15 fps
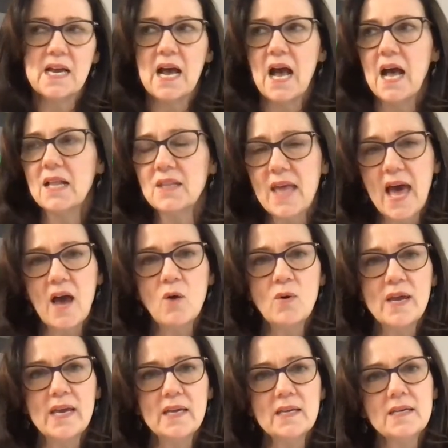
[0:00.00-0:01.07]

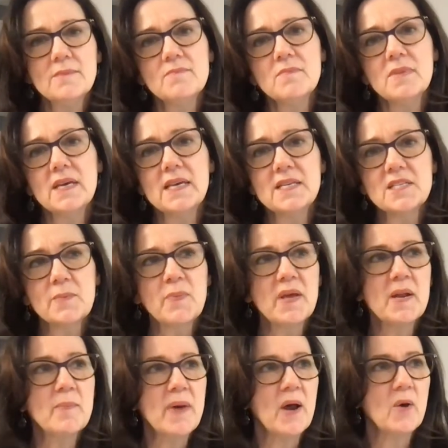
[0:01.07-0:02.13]
Allowing is a bit
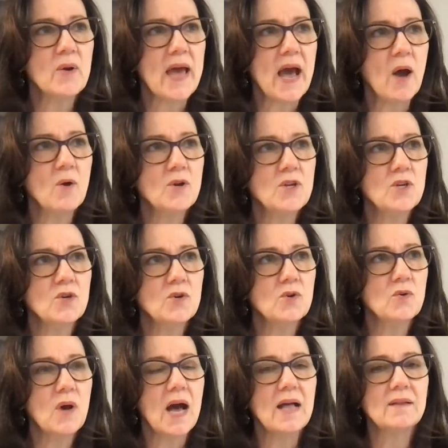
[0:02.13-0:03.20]
about how do
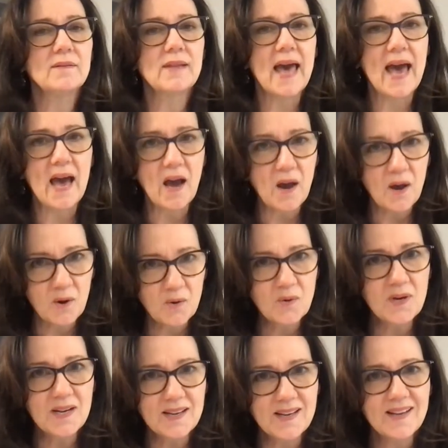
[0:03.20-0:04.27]
you allow
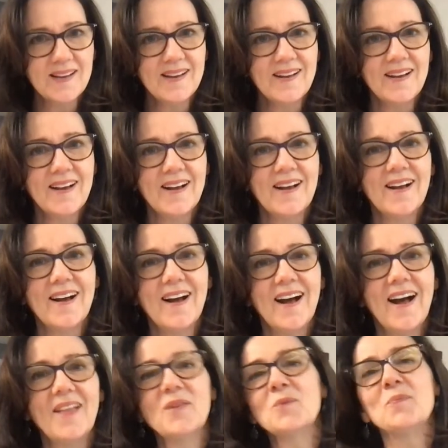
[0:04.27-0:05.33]

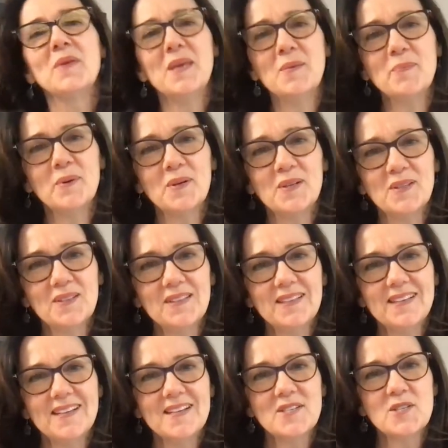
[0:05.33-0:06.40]
other people
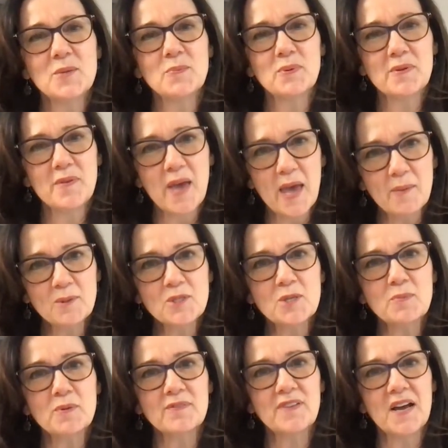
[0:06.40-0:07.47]
to be able to
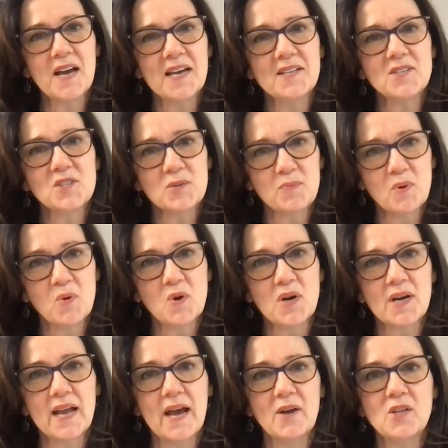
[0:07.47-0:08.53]
provide
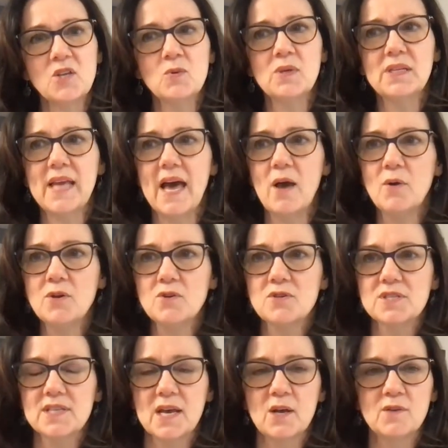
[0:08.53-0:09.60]
support? How do you allow
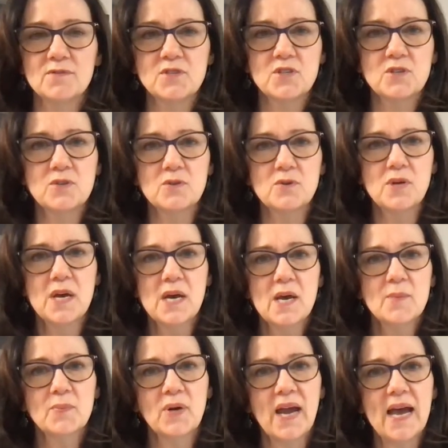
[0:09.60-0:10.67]
yourself to
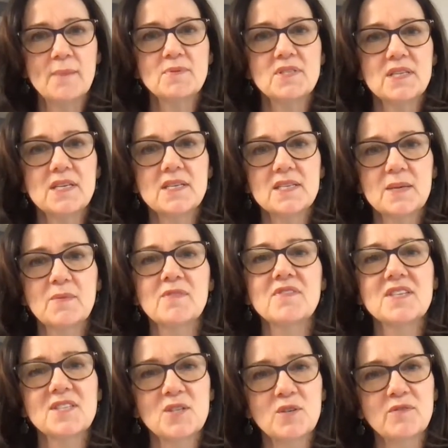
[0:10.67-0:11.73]
perhaps see some of the
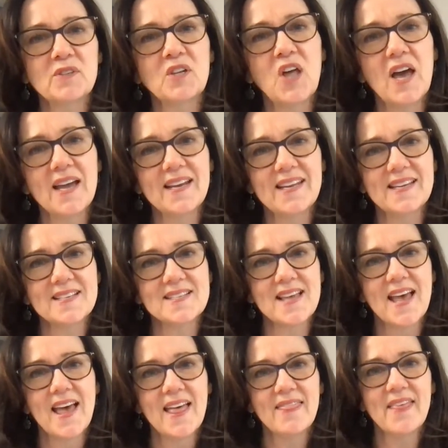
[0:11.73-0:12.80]
silver linings
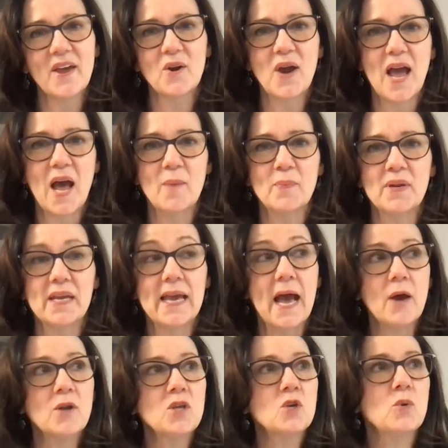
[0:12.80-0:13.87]
that are happening? How
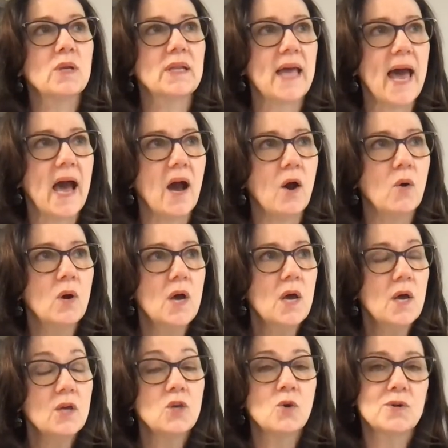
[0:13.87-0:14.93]
do you allow
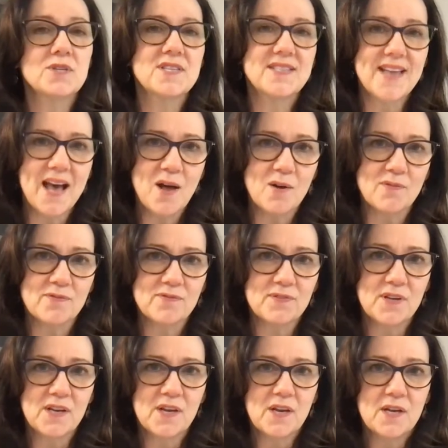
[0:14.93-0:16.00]
yourself
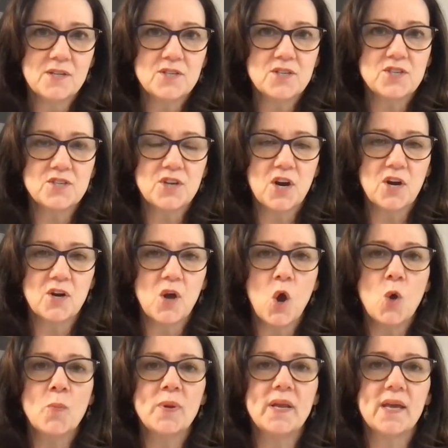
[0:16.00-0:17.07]
to start
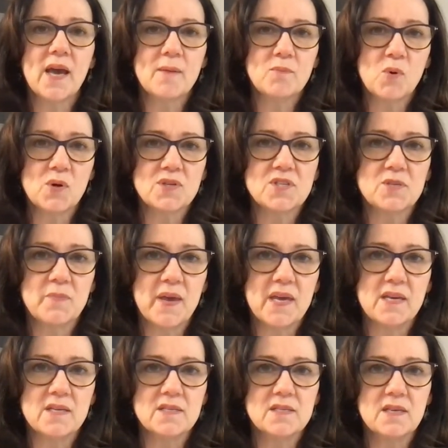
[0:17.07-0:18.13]
opening up more
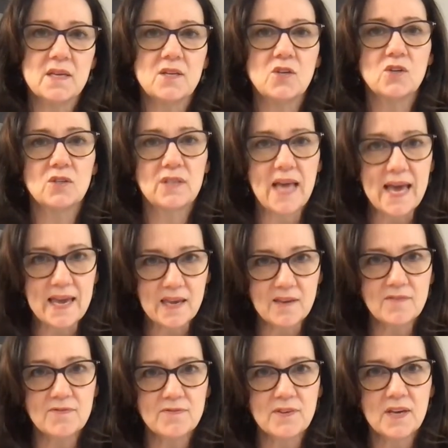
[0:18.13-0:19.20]
space in your
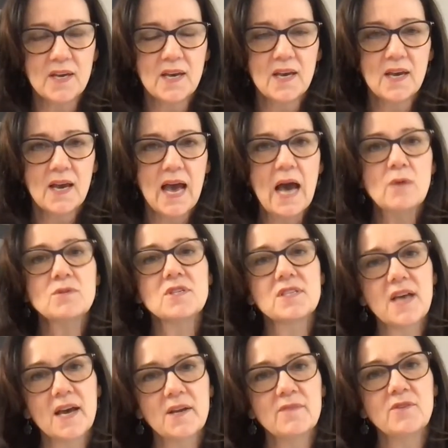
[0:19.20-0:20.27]
life
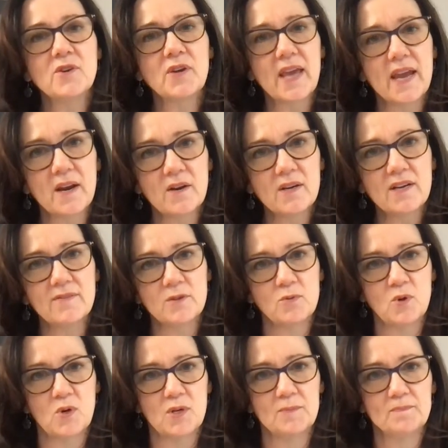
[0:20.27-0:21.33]
outside of your caregiver
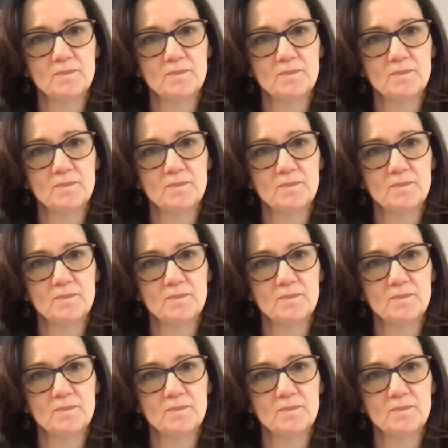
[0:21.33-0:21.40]
role?